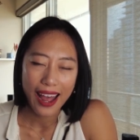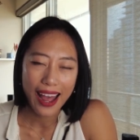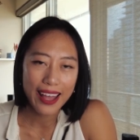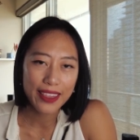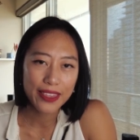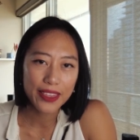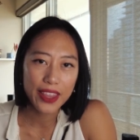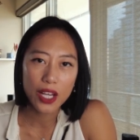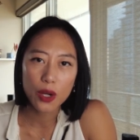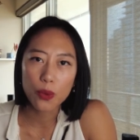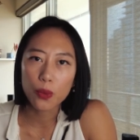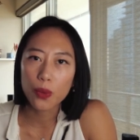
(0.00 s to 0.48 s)

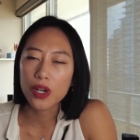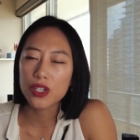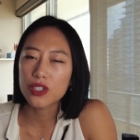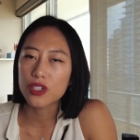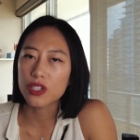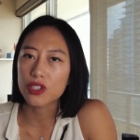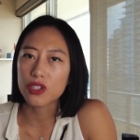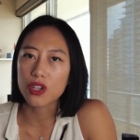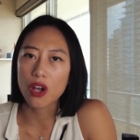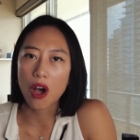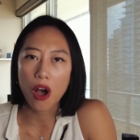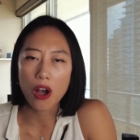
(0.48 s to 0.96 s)
and they would
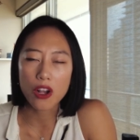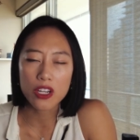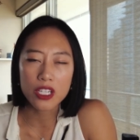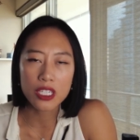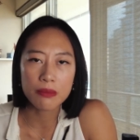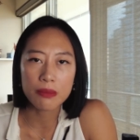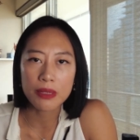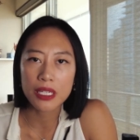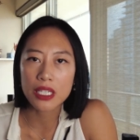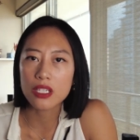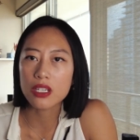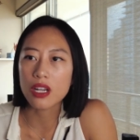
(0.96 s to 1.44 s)
just
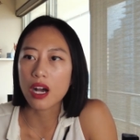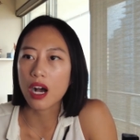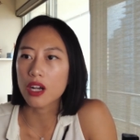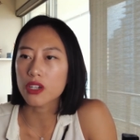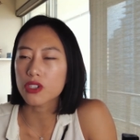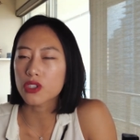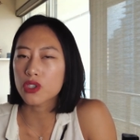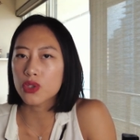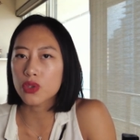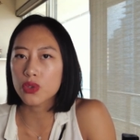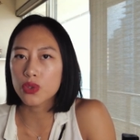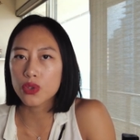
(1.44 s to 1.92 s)
caution me
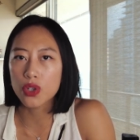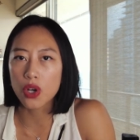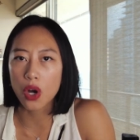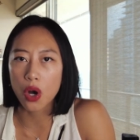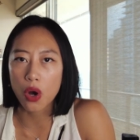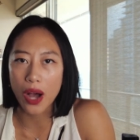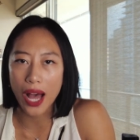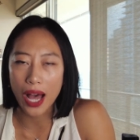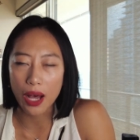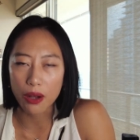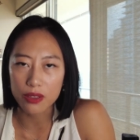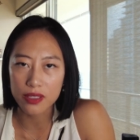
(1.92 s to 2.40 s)
not to
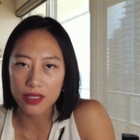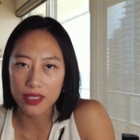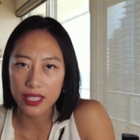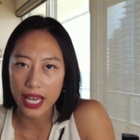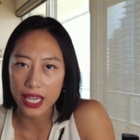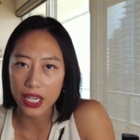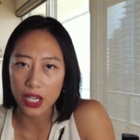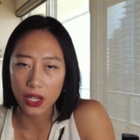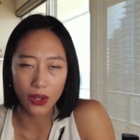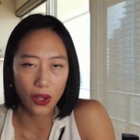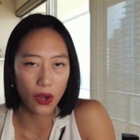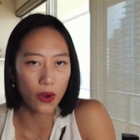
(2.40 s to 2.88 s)
go
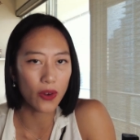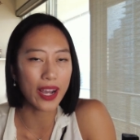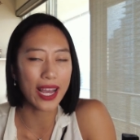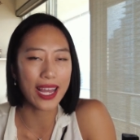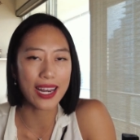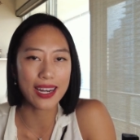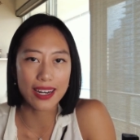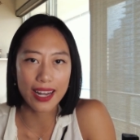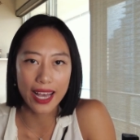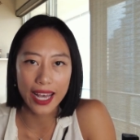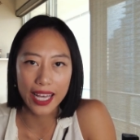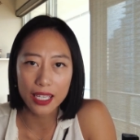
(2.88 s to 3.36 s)
outside alone at
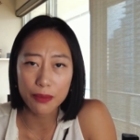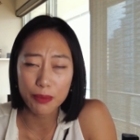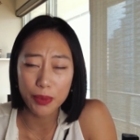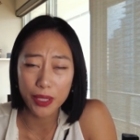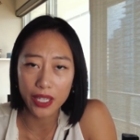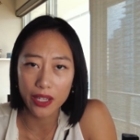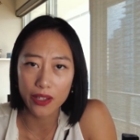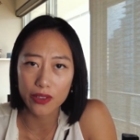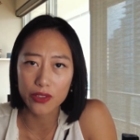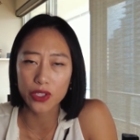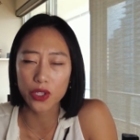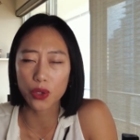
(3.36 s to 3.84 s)
night
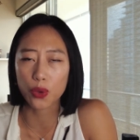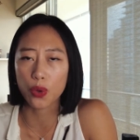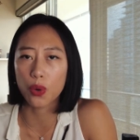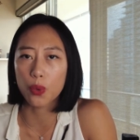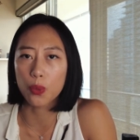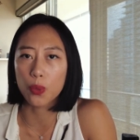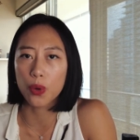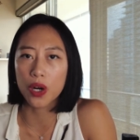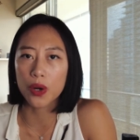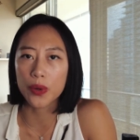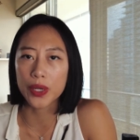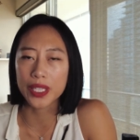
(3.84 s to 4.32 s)
because they were
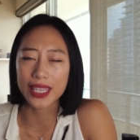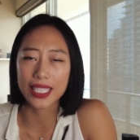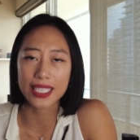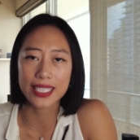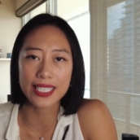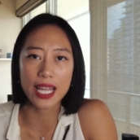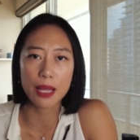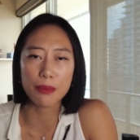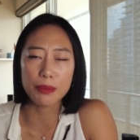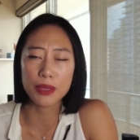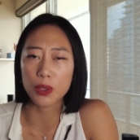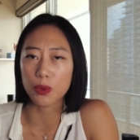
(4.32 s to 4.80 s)
worried the
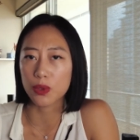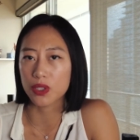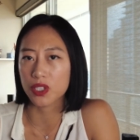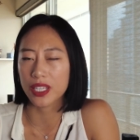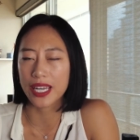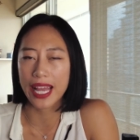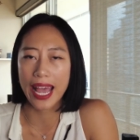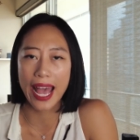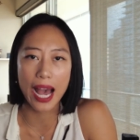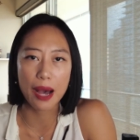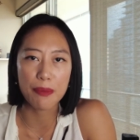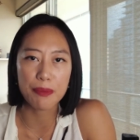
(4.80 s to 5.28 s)
same thing was
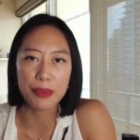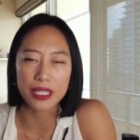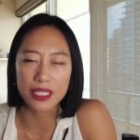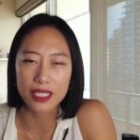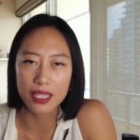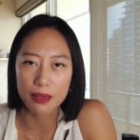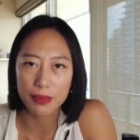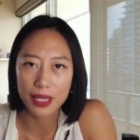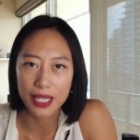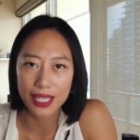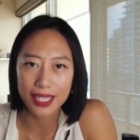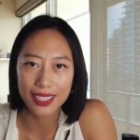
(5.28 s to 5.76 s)
going to happen
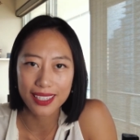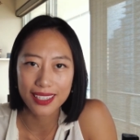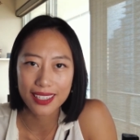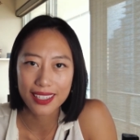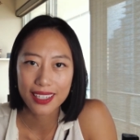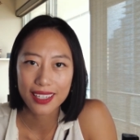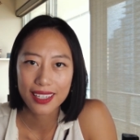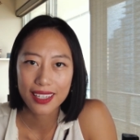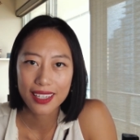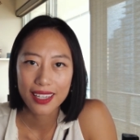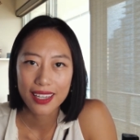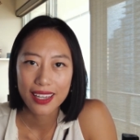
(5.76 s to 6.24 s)
to me.
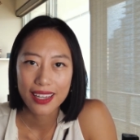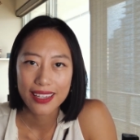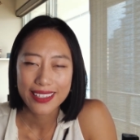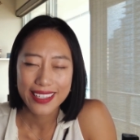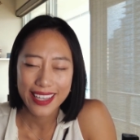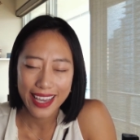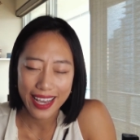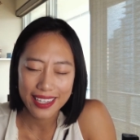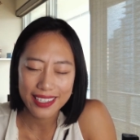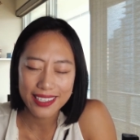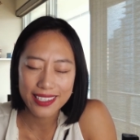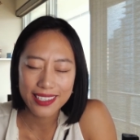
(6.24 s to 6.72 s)

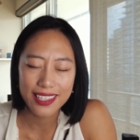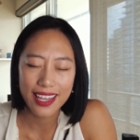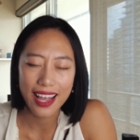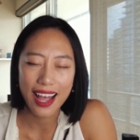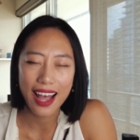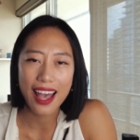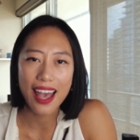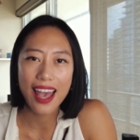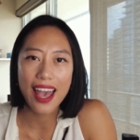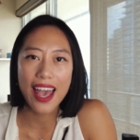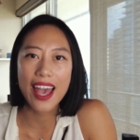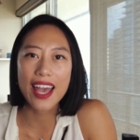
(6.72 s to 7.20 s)
Yes,
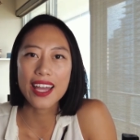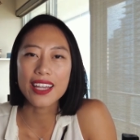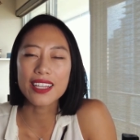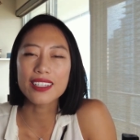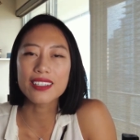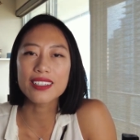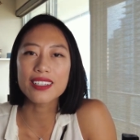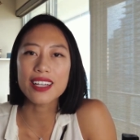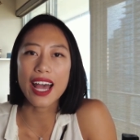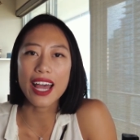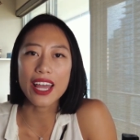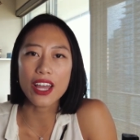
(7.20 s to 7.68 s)

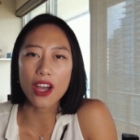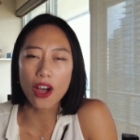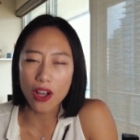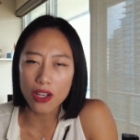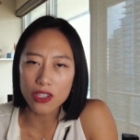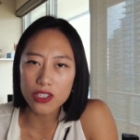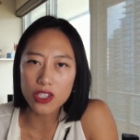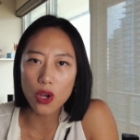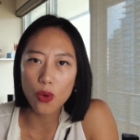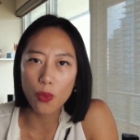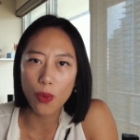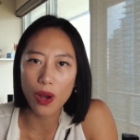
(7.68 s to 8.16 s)
and I
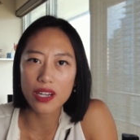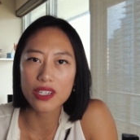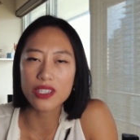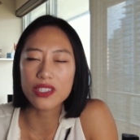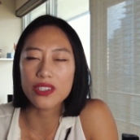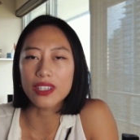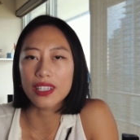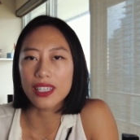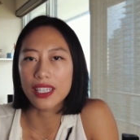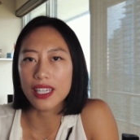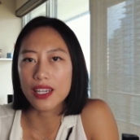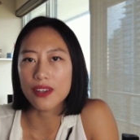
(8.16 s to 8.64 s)
also want
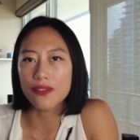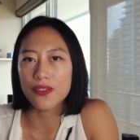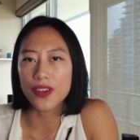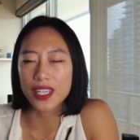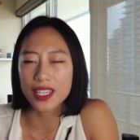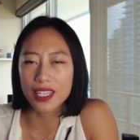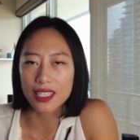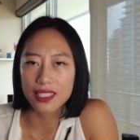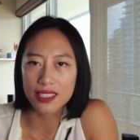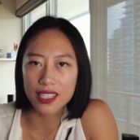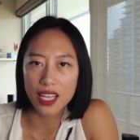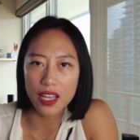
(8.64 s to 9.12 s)
to live
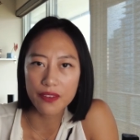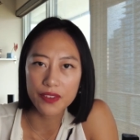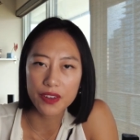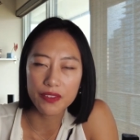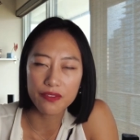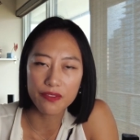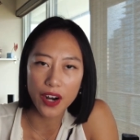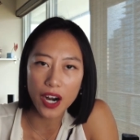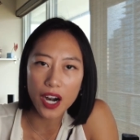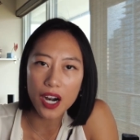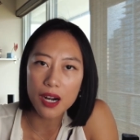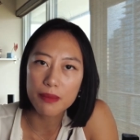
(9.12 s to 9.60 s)
in a safe
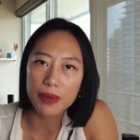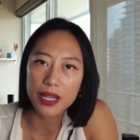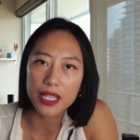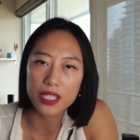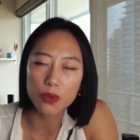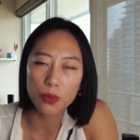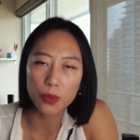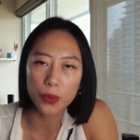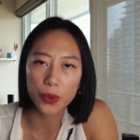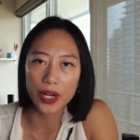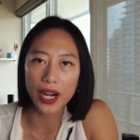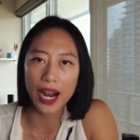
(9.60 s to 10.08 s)

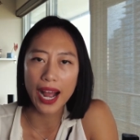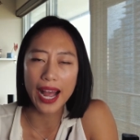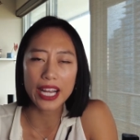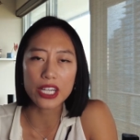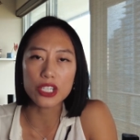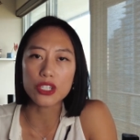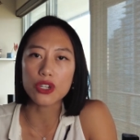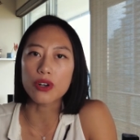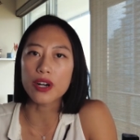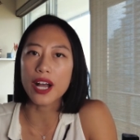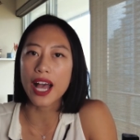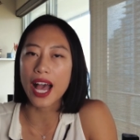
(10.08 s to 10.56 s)
environment where I
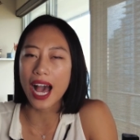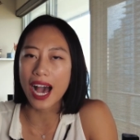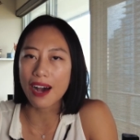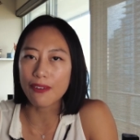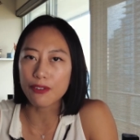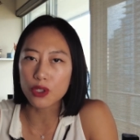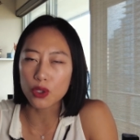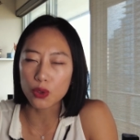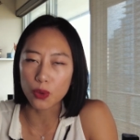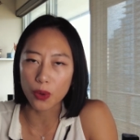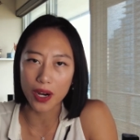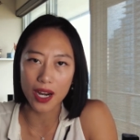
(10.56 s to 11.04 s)
don't have
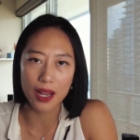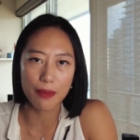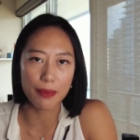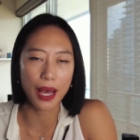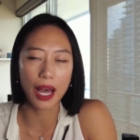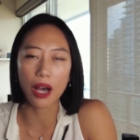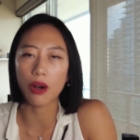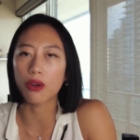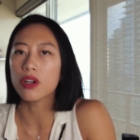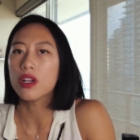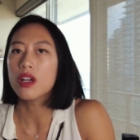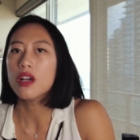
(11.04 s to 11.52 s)
to worry
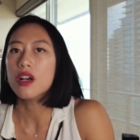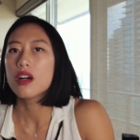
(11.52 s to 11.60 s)
about